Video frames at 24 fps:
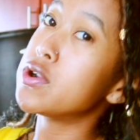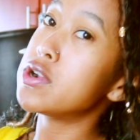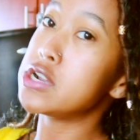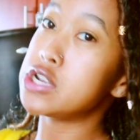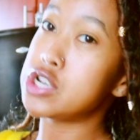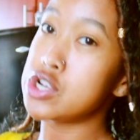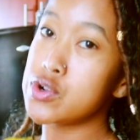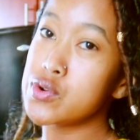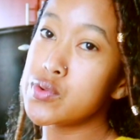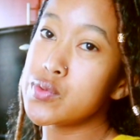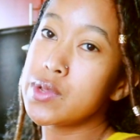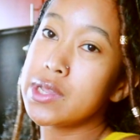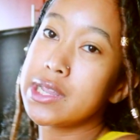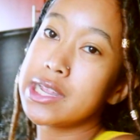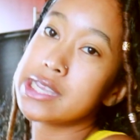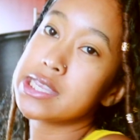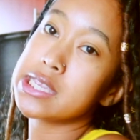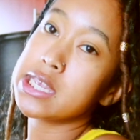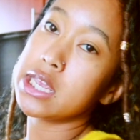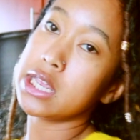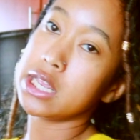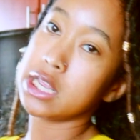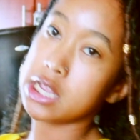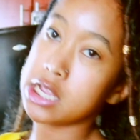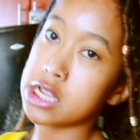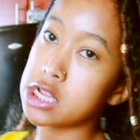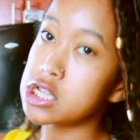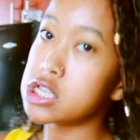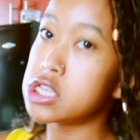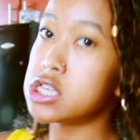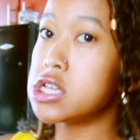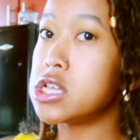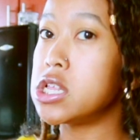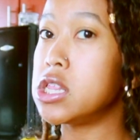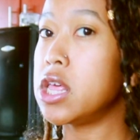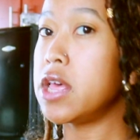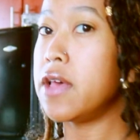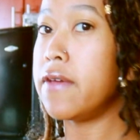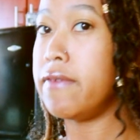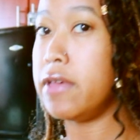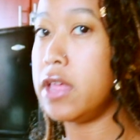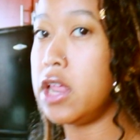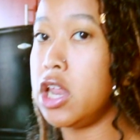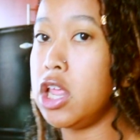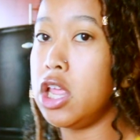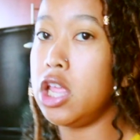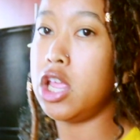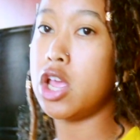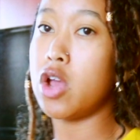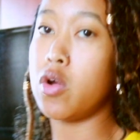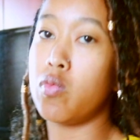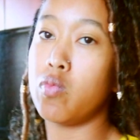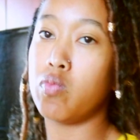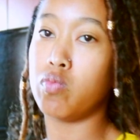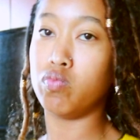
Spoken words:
ado, let's get into the video.